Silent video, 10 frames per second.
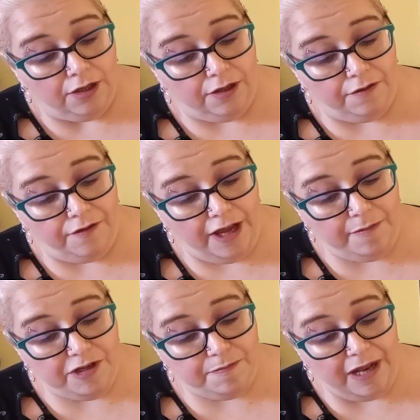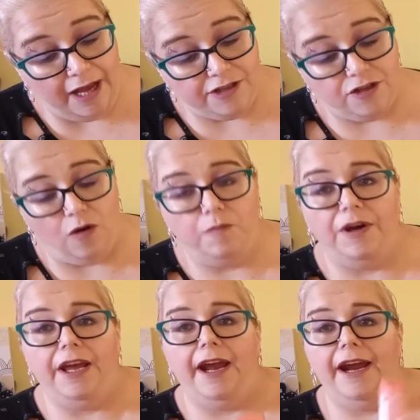the famous black soap
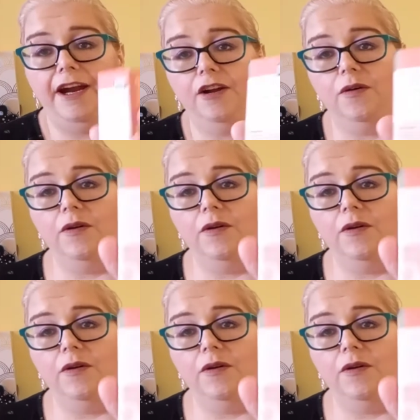by Erno